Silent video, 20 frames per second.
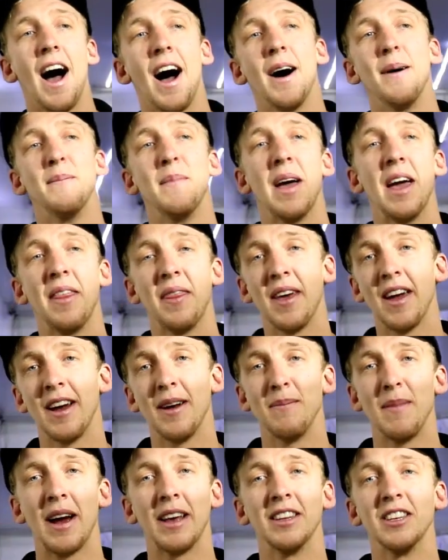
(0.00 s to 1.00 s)
And
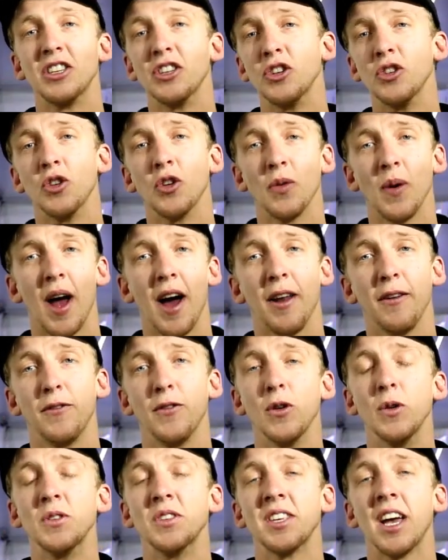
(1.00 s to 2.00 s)
they're mainly to do around
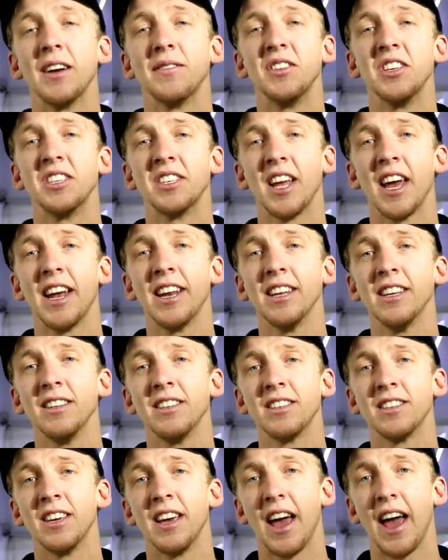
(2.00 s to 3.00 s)
food safety
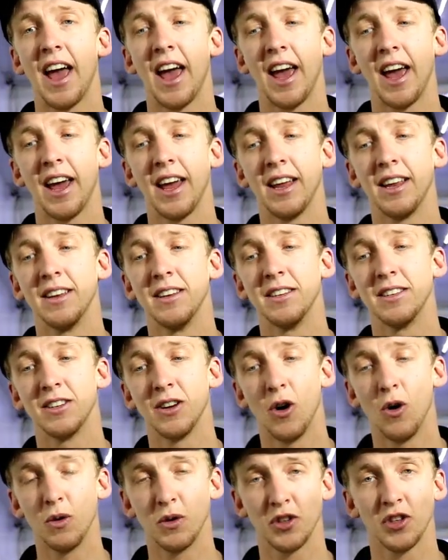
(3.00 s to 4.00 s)
standards, and
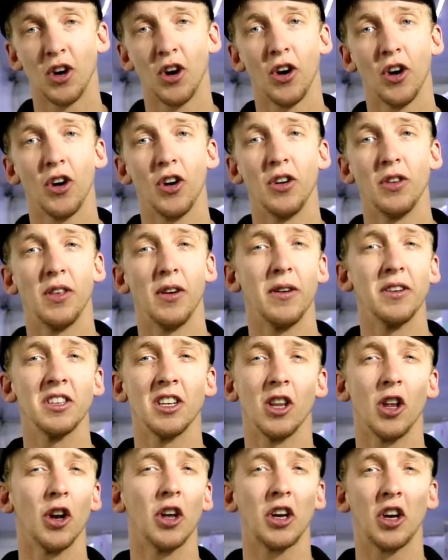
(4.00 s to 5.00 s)
also there isn't
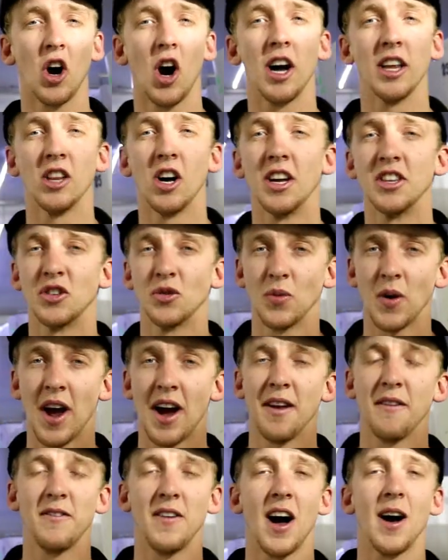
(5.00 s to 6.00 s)
a lot of guidelines
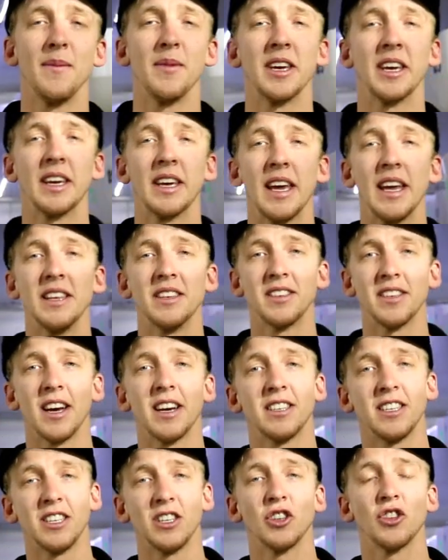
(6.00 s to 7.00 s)
around farming
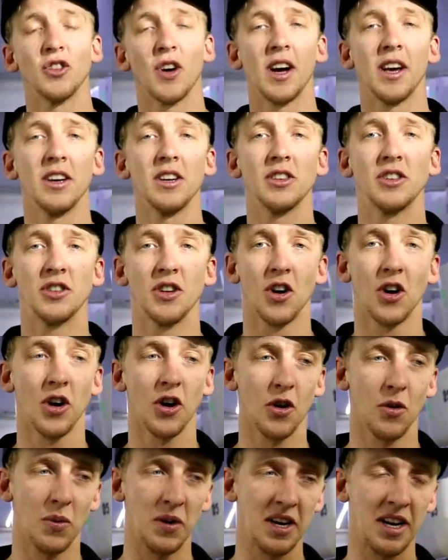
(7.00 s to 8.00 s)
insects in Australia,
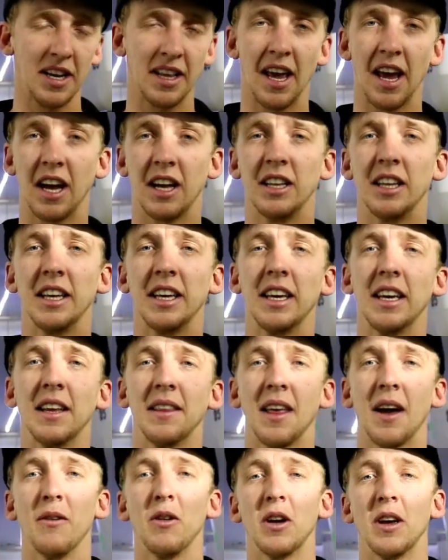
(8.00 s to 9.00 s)
so we need to get clear
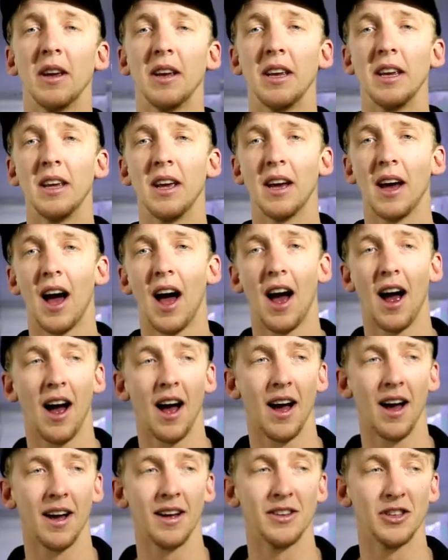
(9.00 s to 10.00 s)
that we
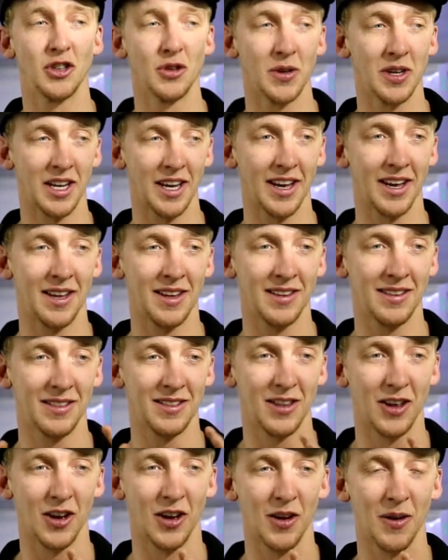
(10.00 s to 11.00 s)
are doing it
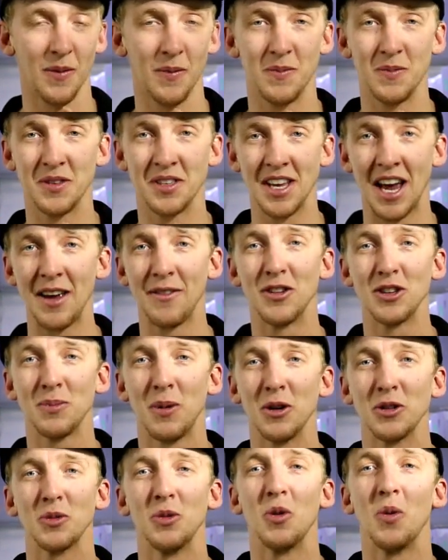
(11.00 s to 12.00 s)
the safest
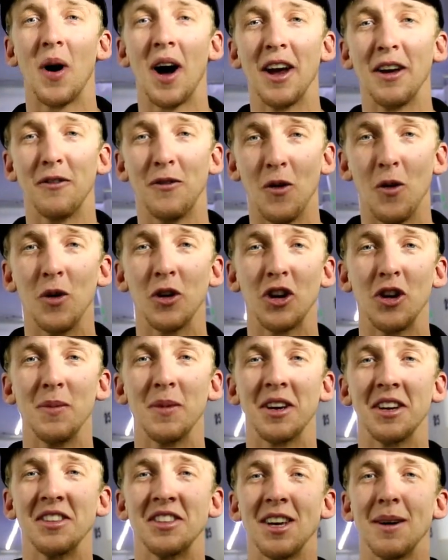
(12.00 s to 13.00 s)
possible way for
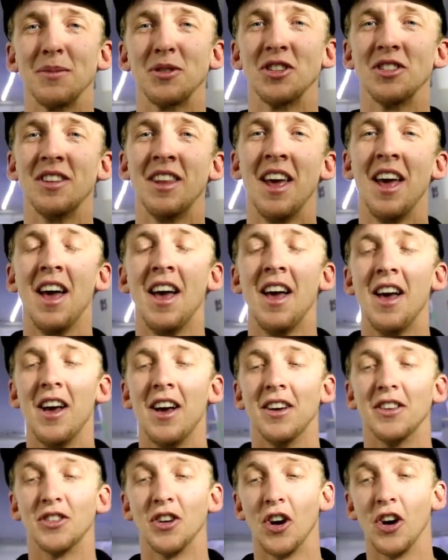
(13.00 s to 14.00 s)
human consumption.
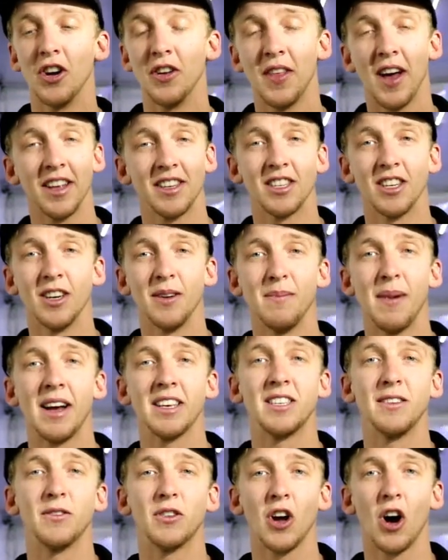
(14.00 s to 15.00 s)
So that's a
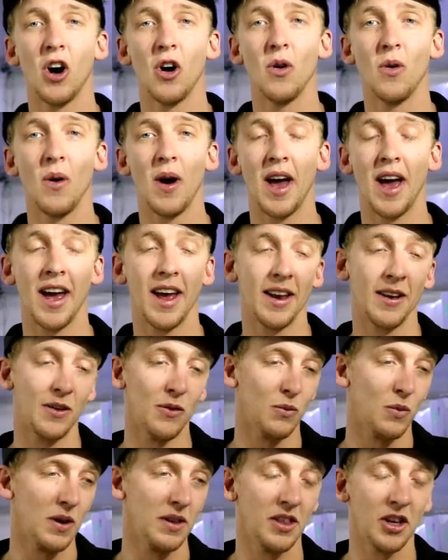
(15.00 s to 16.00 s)
massive goal,
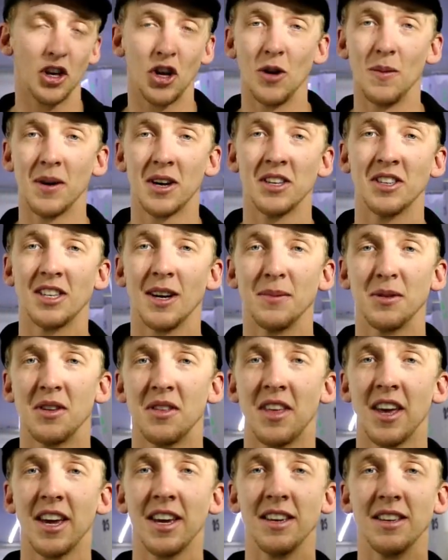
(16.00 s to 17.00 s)
and with the human consumption
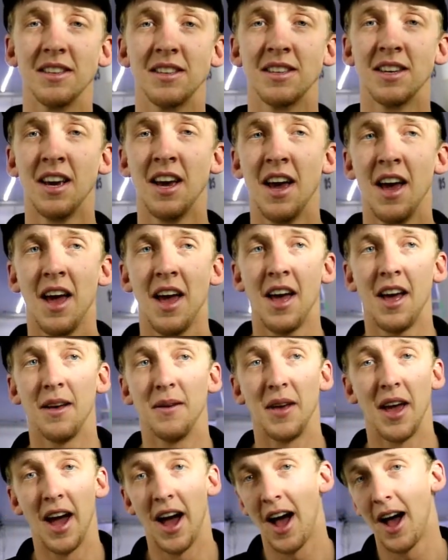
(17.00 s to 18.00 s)
things,
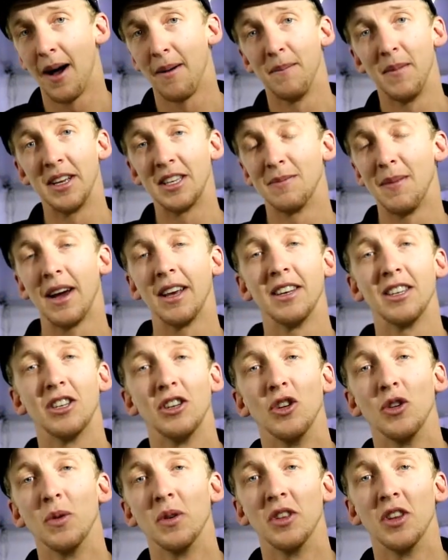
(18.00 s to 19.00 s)
it's mainly to
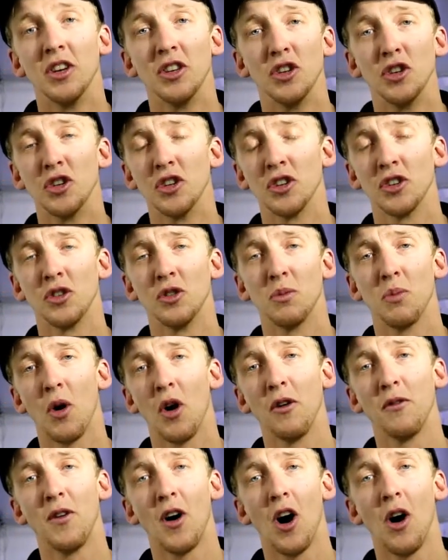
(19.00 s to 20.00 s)
do with the nutritional
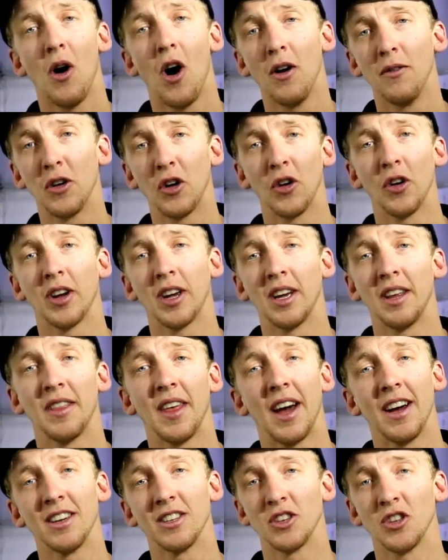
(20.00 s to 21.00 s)
profile of a cricket.
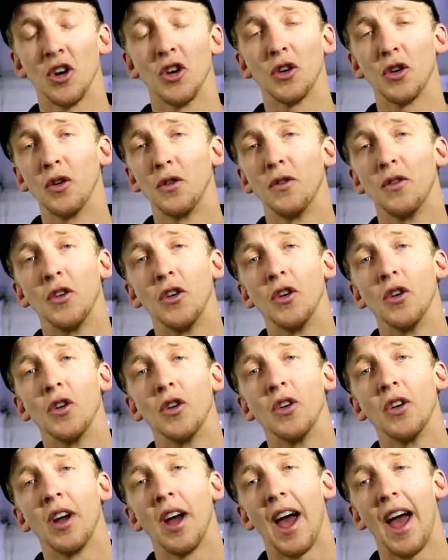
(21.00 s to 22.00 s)
They are so good for
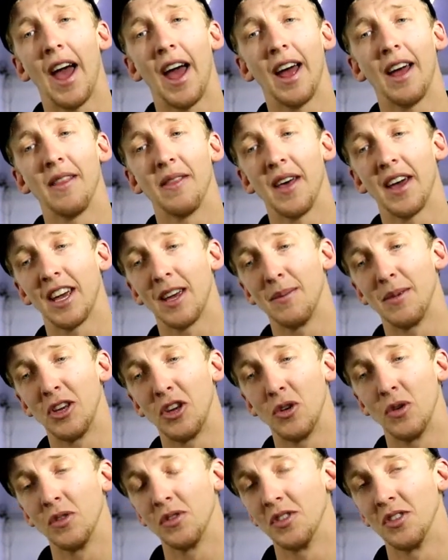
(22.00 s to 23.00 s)
you, and they can be
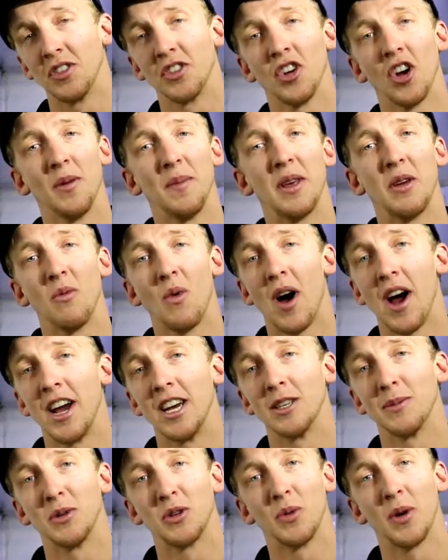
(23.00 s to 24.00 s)
used in so many
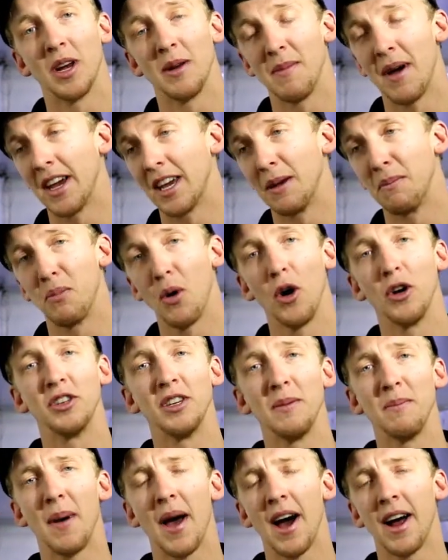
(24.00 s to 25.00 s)
ways, between making
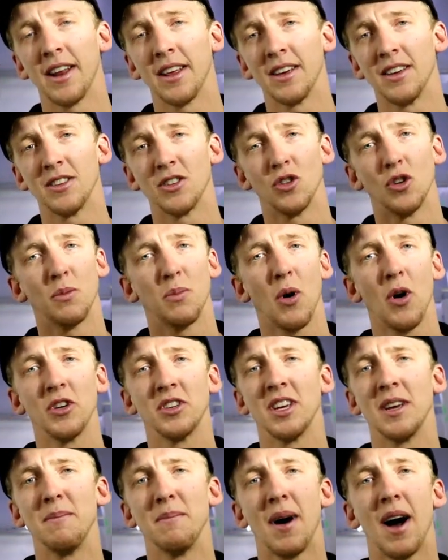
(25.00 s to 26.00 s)
protein powders or
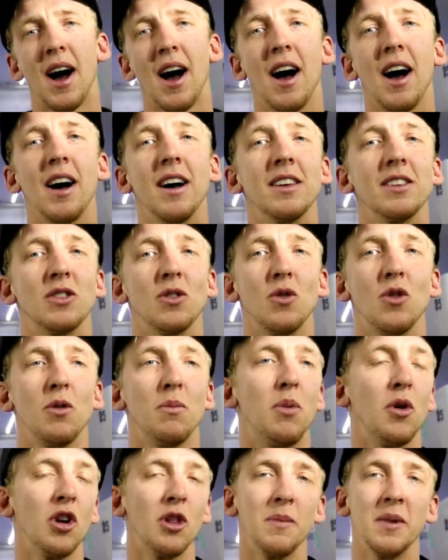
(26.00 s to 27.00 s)
protein bars, or
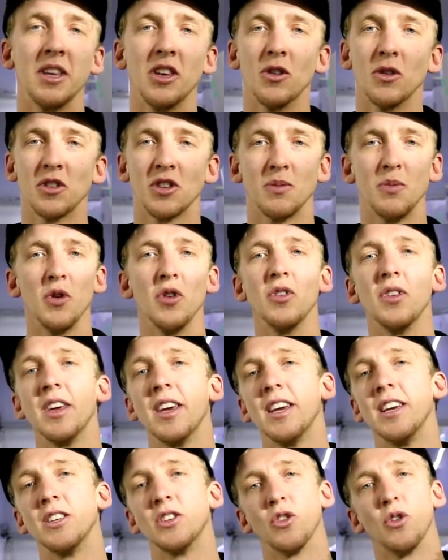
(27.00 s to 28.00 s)
putting them in your
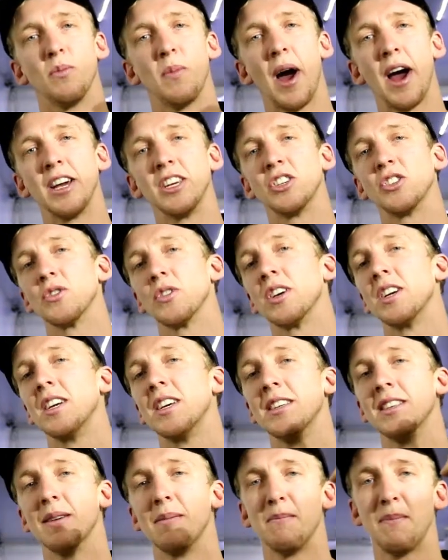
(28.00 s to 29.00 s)
smoothies or
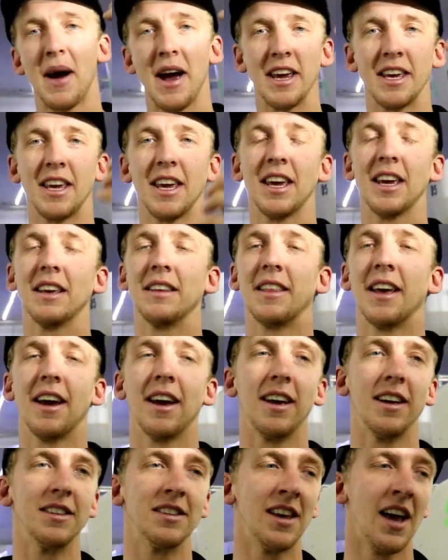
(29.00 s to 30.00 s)
pastries and baking.
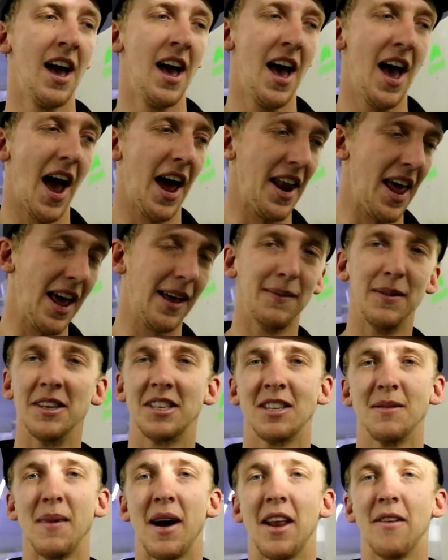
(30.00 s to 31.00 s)
There's an
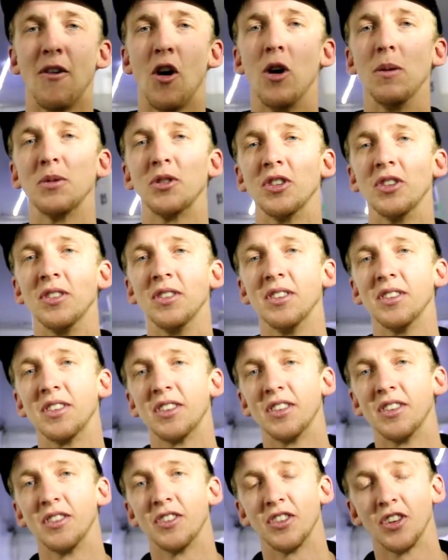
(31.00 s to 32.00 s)
endless amount of options,
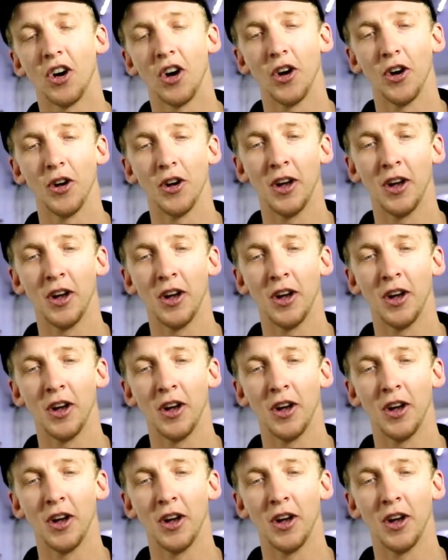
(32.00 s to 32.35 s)
so